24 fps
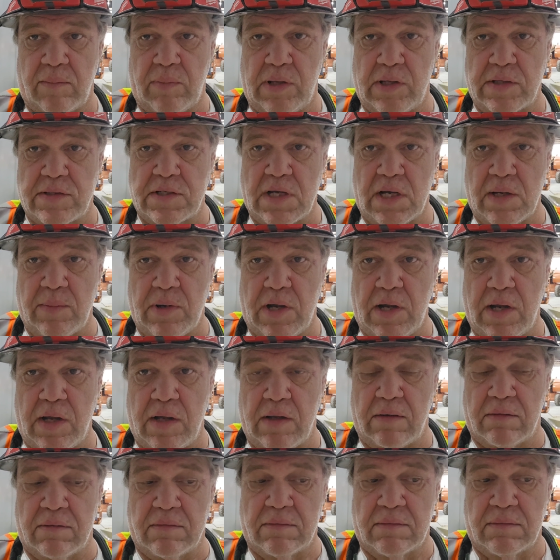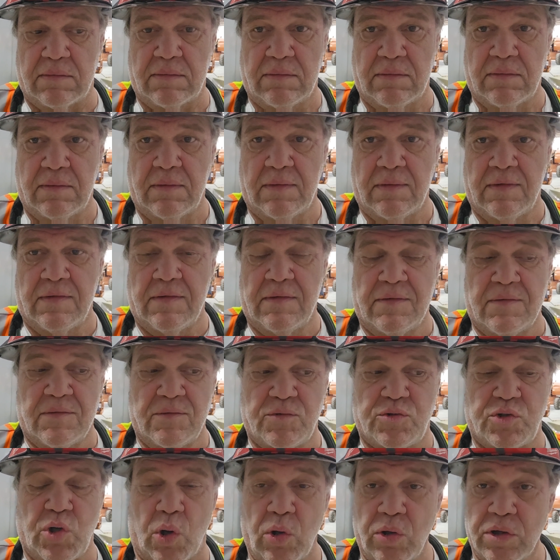by the time I
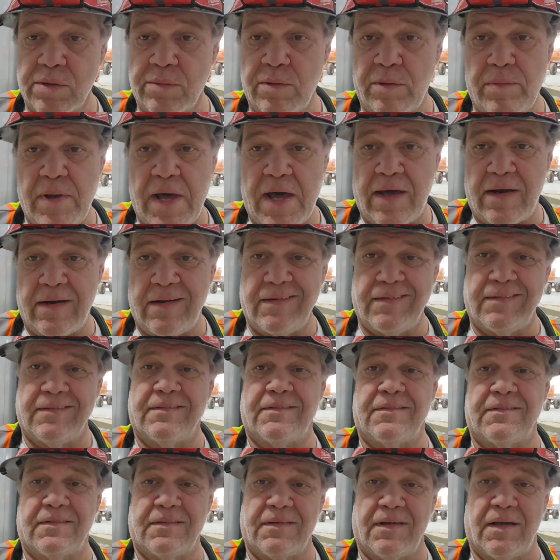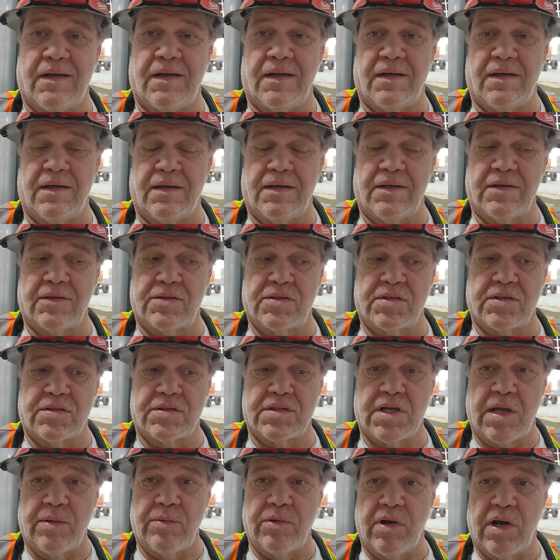told them about it, uh, to the
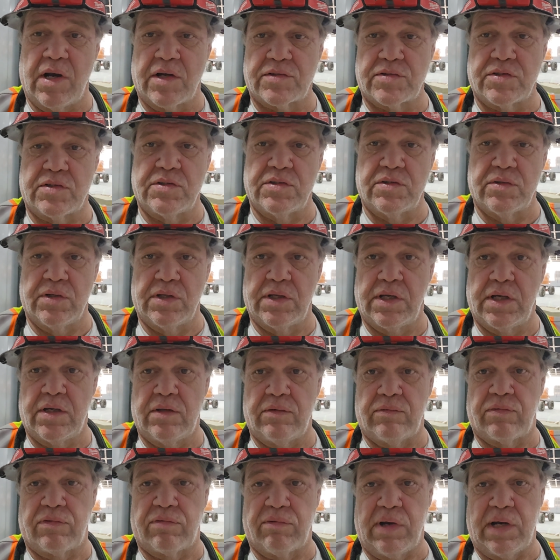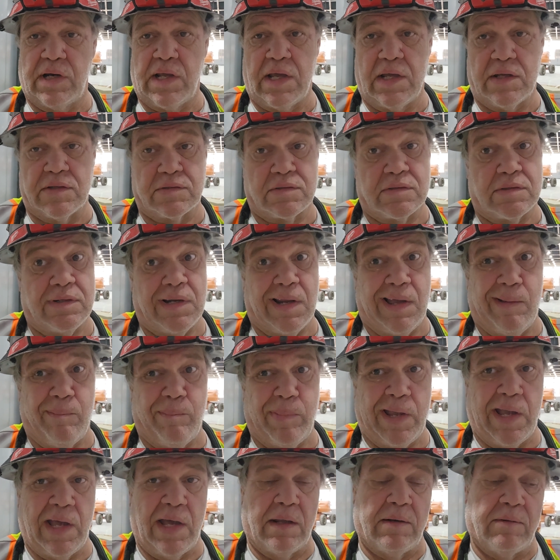time they're actually doing it, three days, not
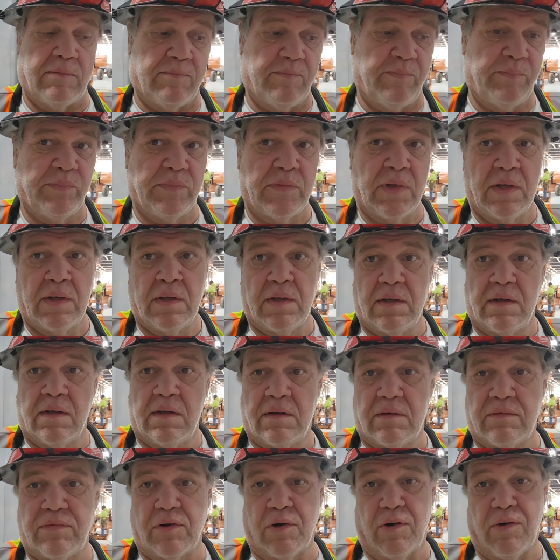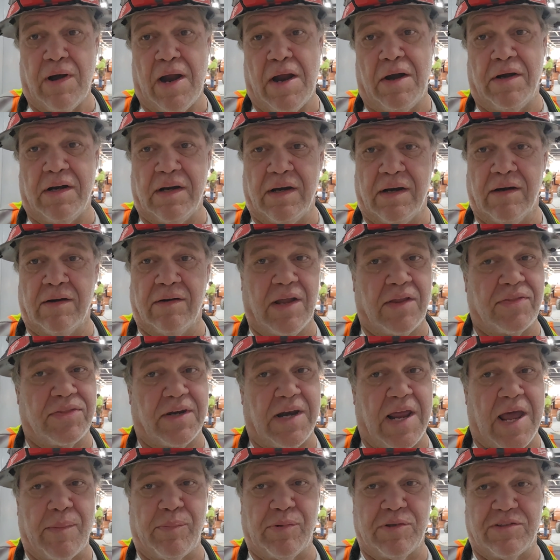bad for around here.
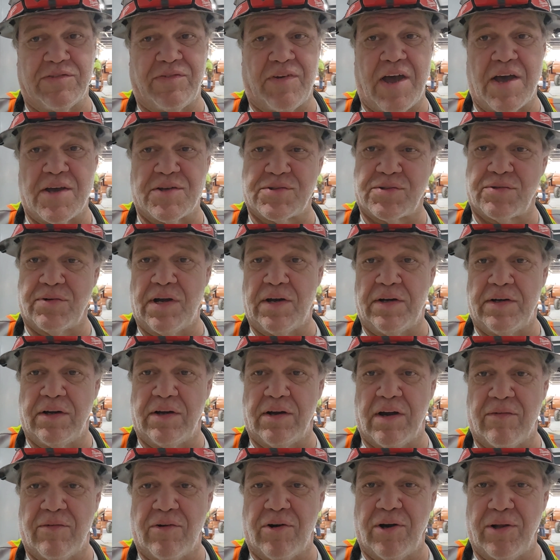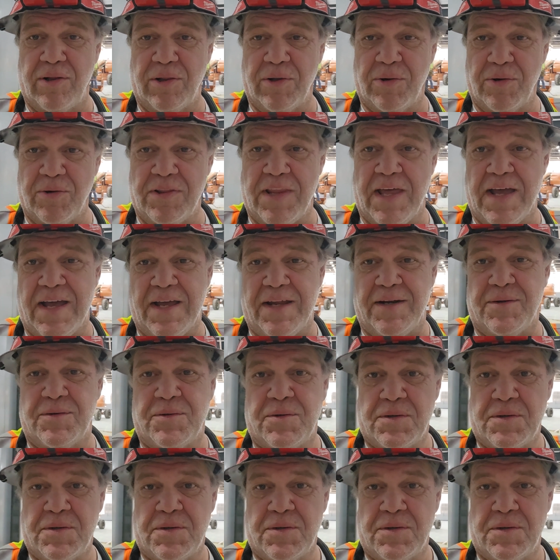Nothing happens fast around here. I've already learned that.